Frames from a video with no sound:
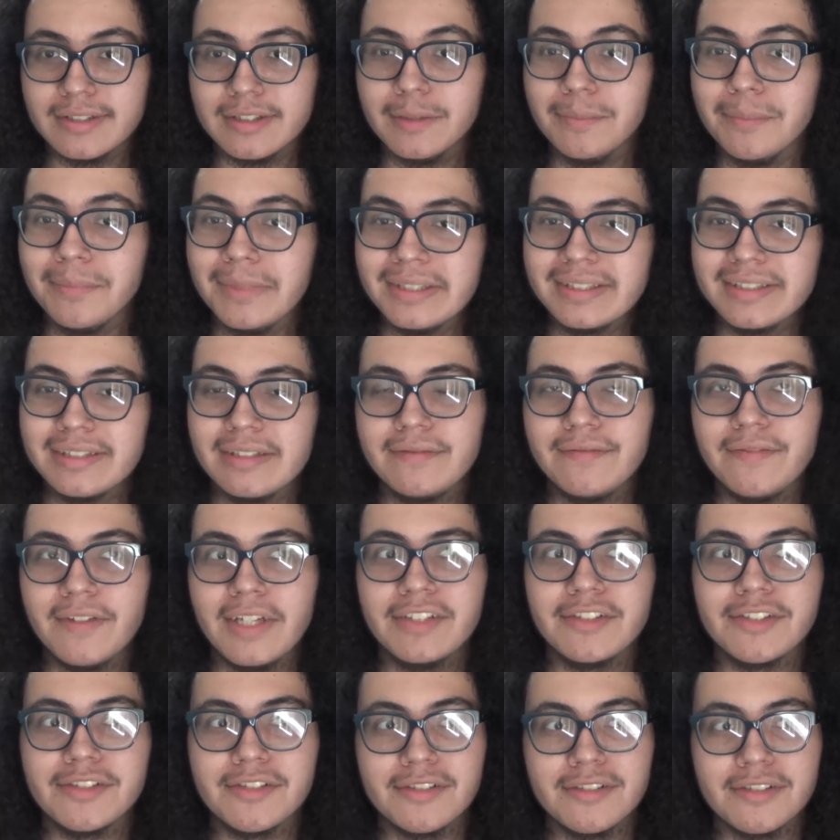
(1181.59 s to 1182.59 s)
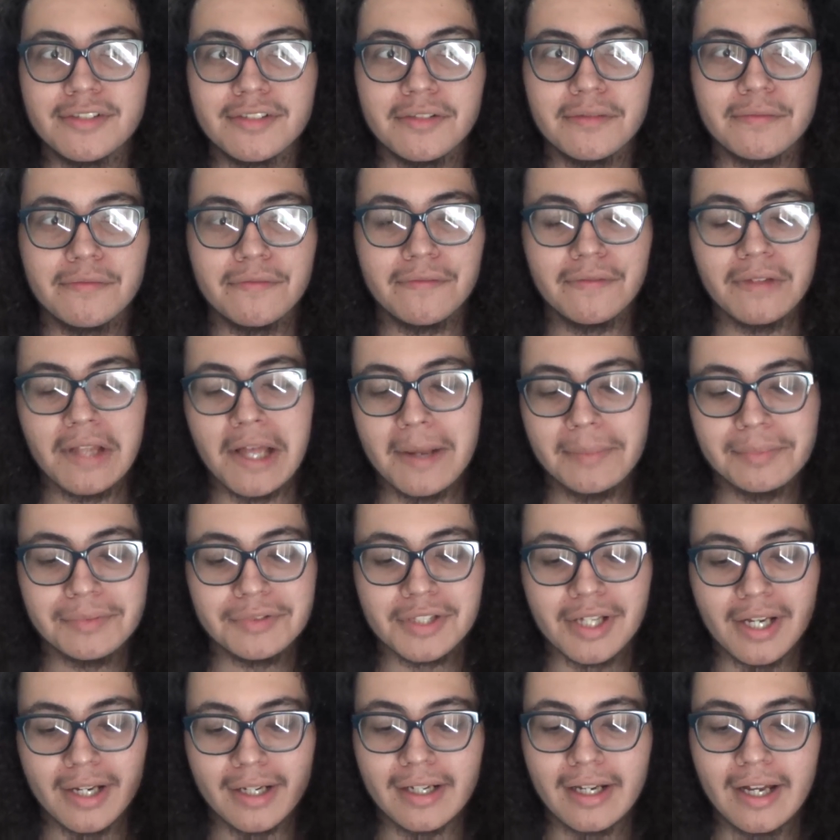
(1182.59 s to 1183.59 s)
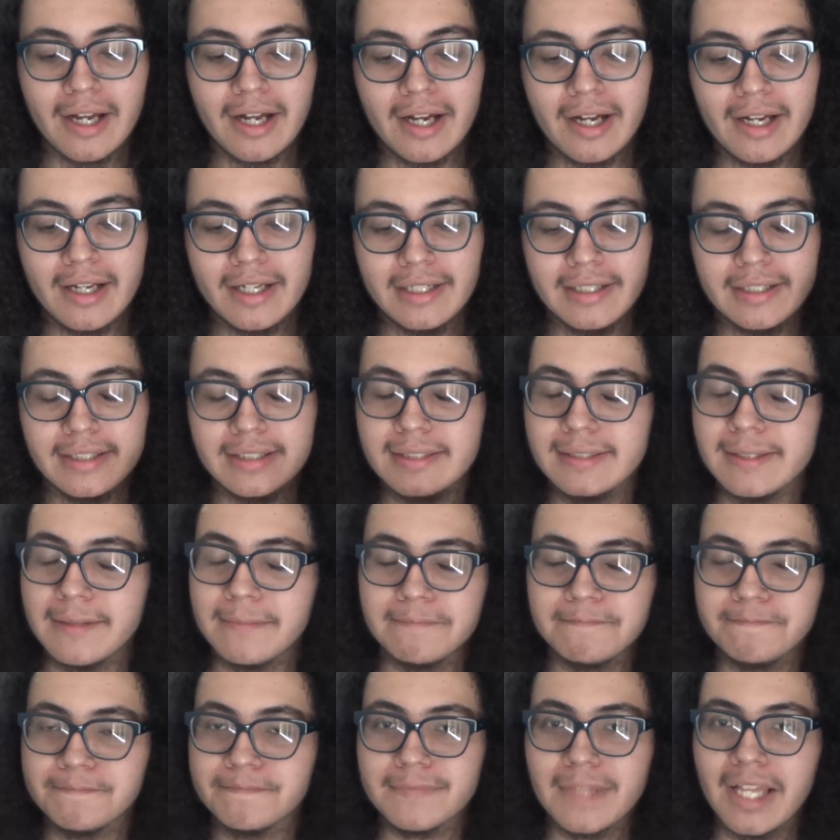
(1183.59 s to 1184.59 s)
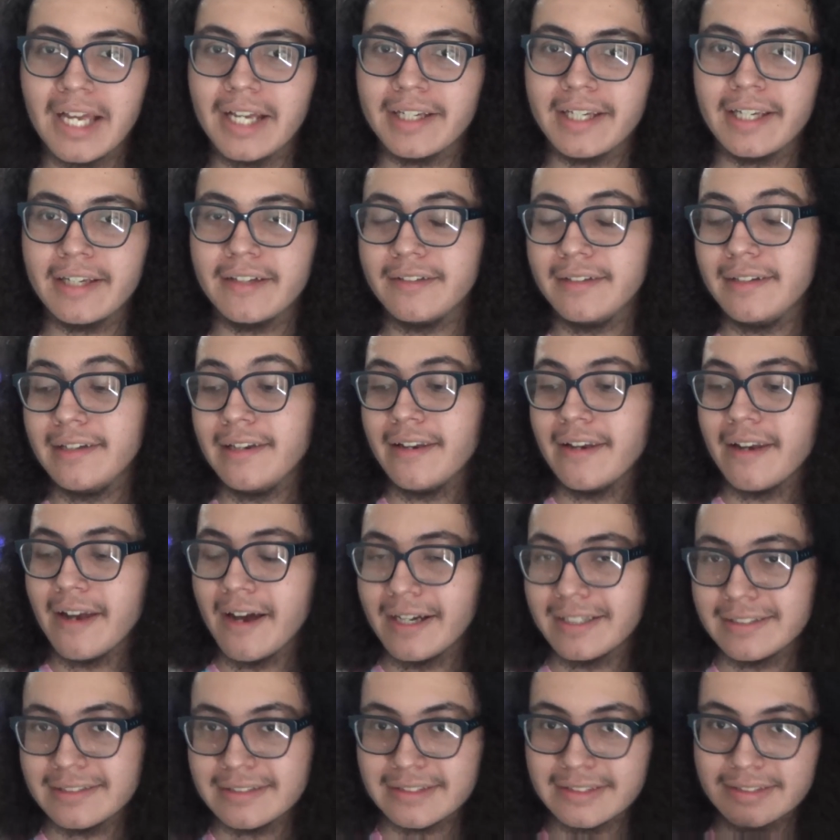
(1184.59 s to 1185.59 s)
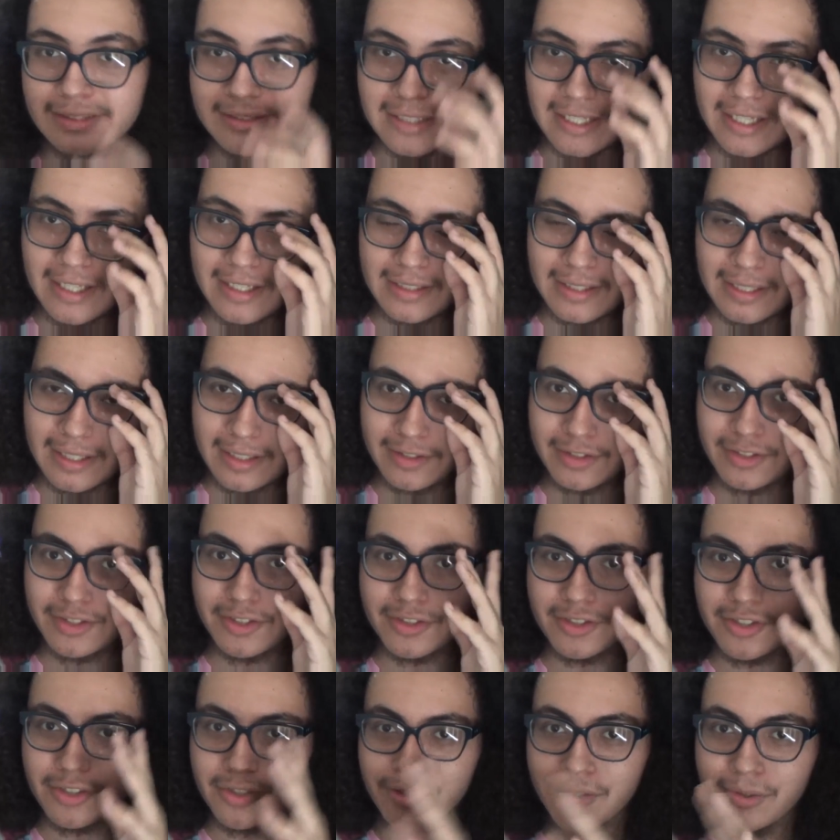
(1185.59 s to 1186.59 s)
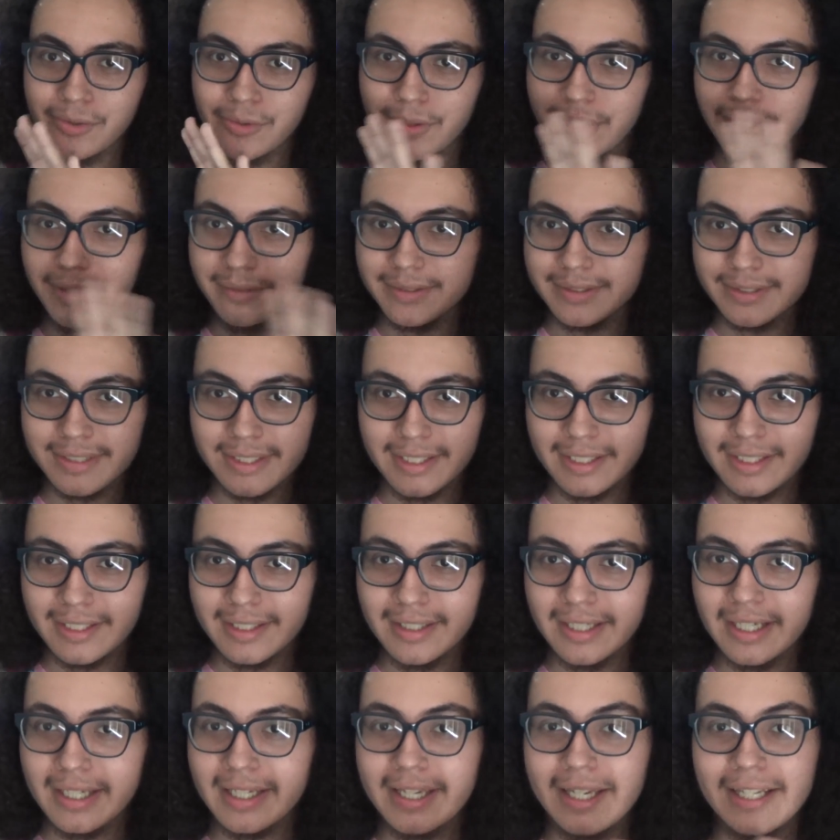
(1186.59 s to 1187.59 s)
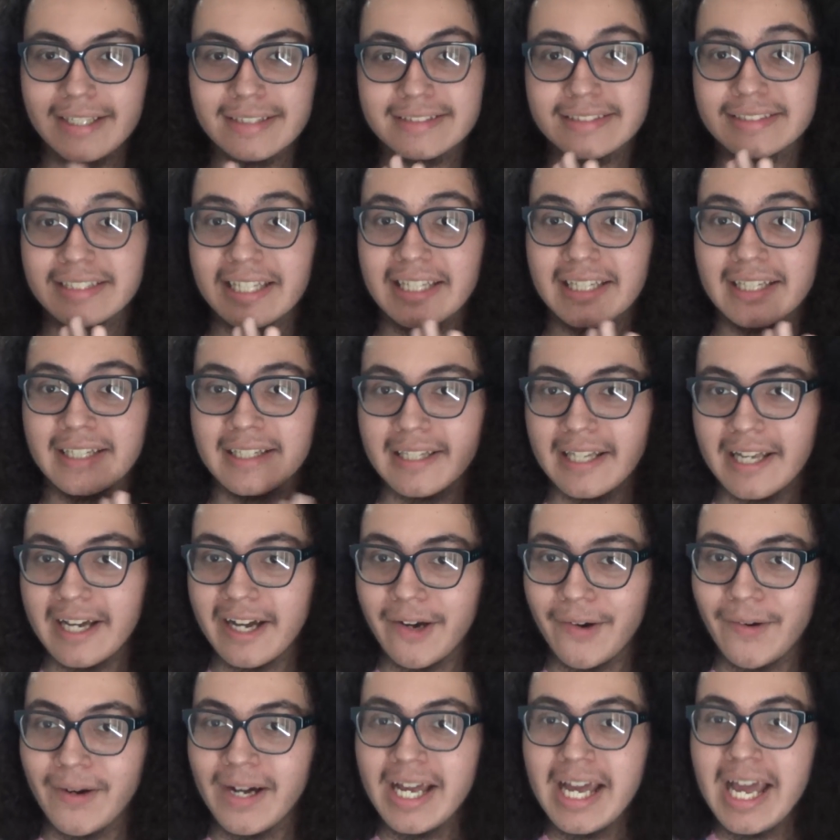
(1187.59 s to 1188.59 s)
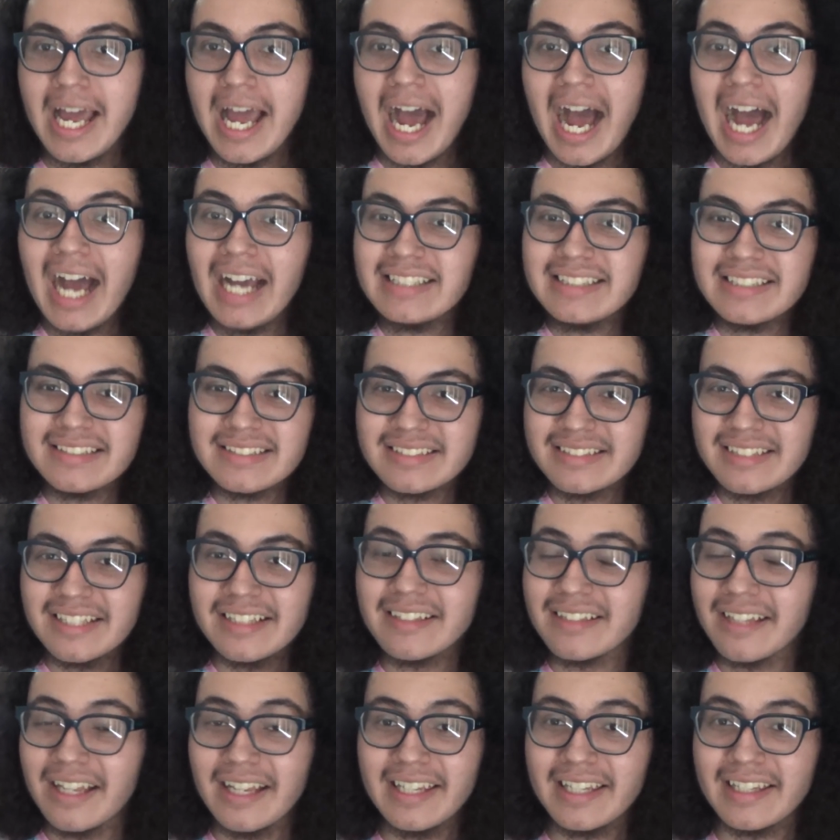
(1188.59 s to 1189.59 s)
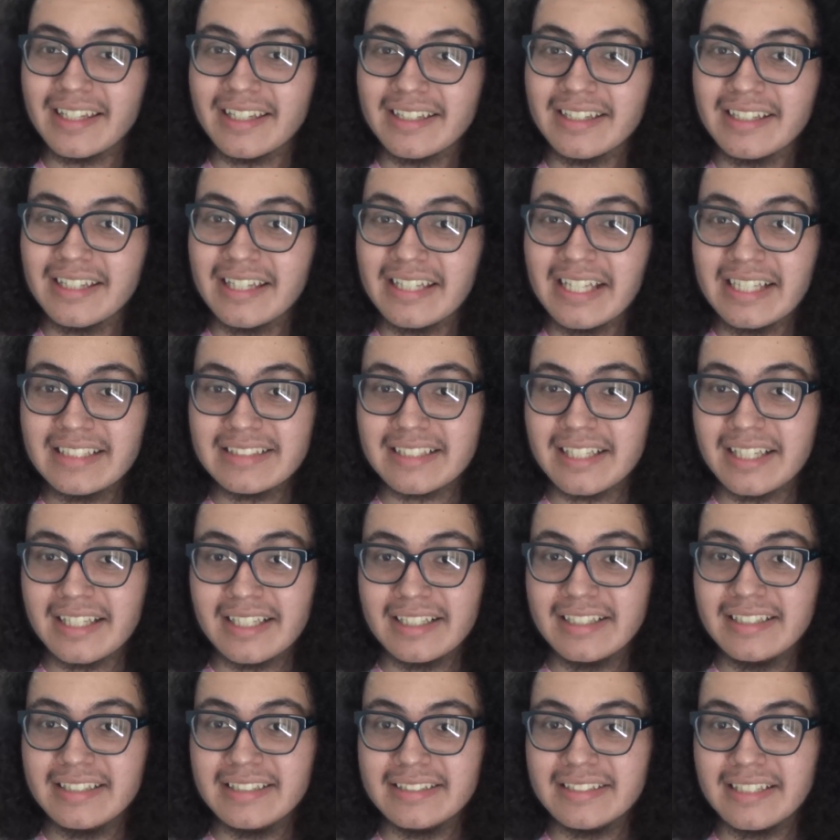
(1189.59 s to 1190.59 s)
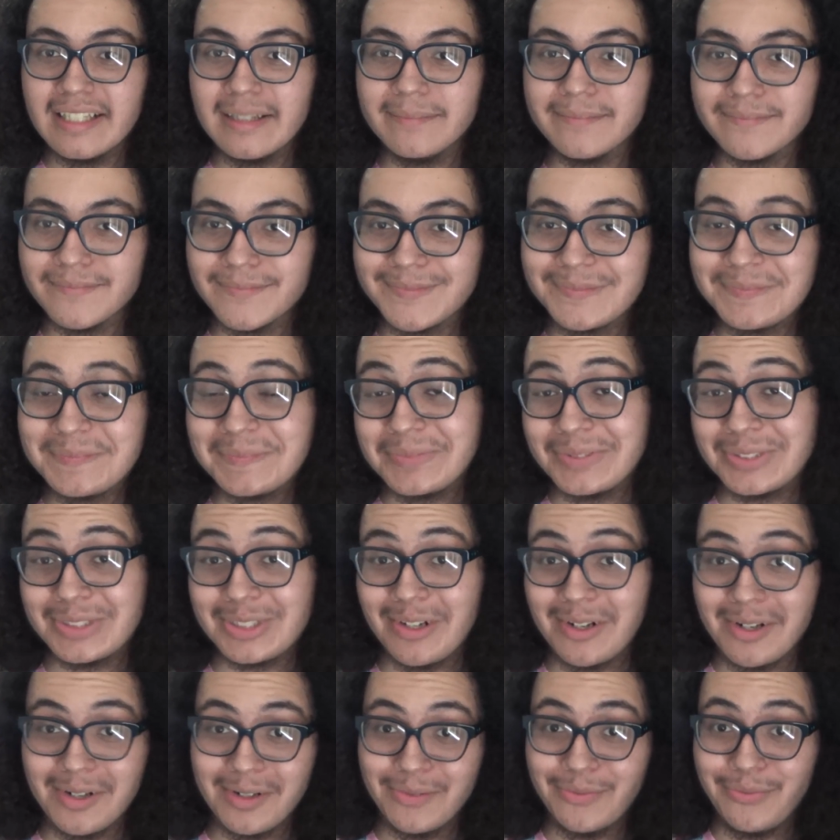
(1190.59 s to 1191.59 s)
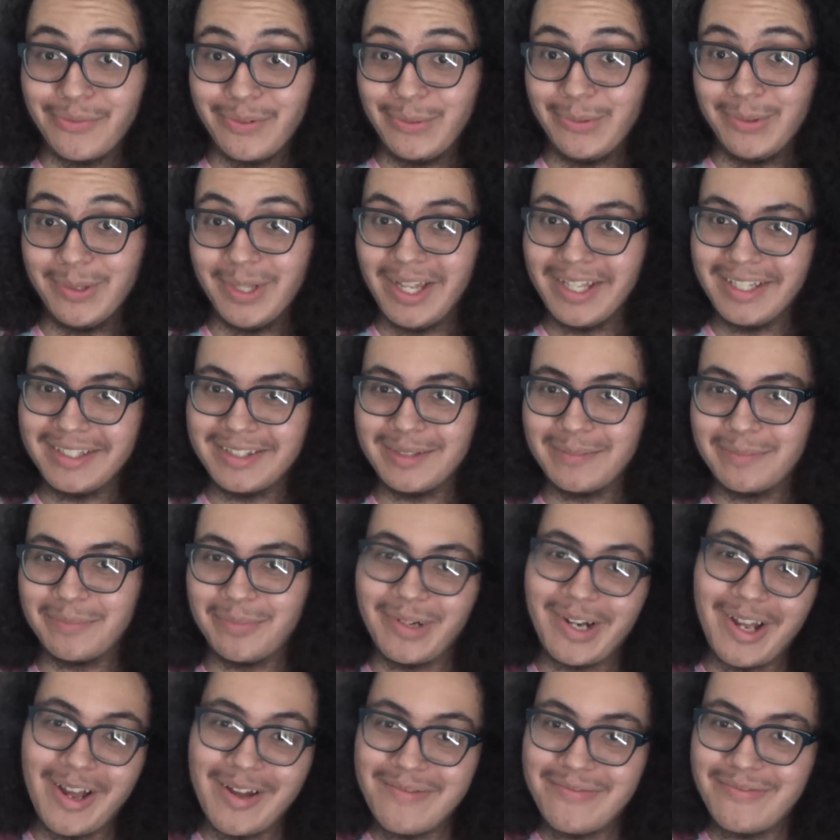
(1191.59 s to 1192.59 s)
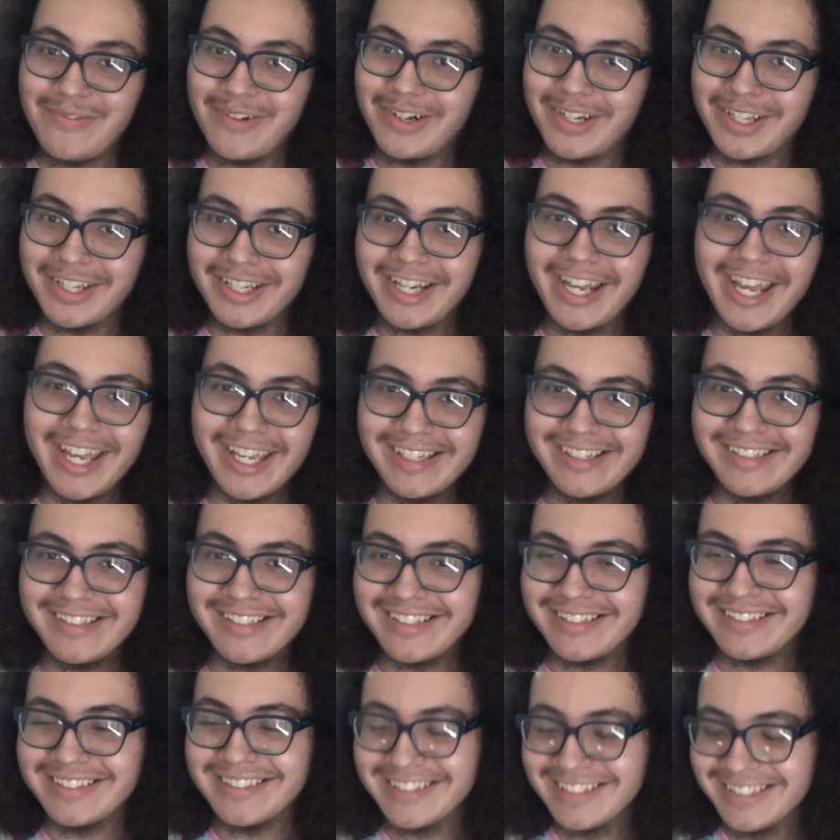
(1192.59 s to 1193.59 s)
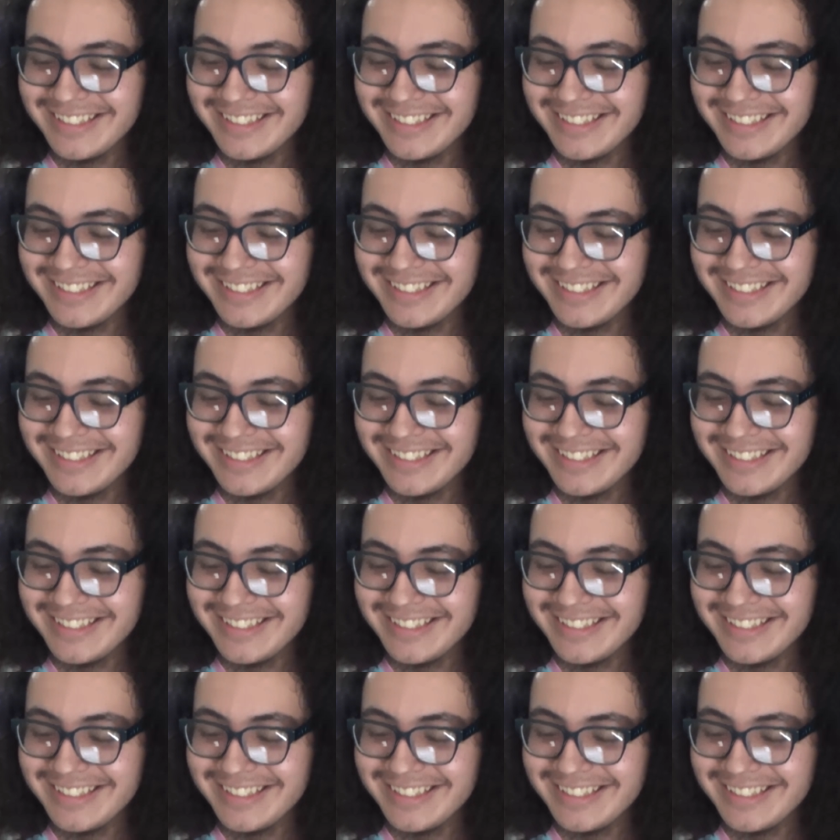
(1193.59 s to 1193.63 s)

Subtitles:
The Misadventures of Flapjack. I could not stand that show when I was a kid. I can't stand it now. I just didn't like it, and that's kind of it. I'm sorry if you liked it, but I fucking hated it.